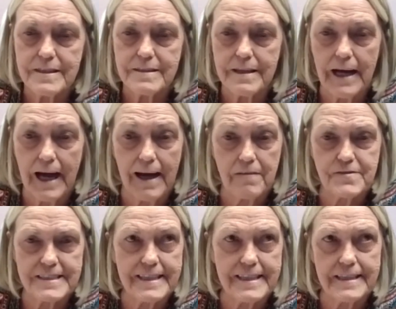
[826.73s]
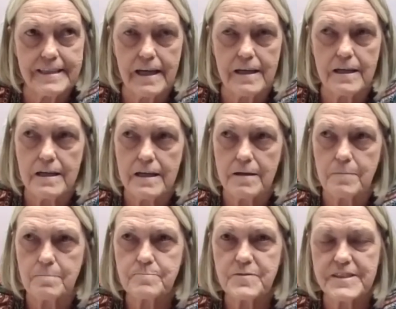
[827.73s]
I've seen
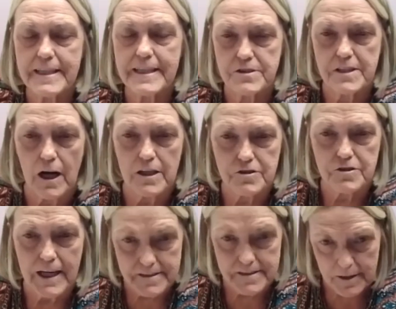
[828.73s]
sales contracts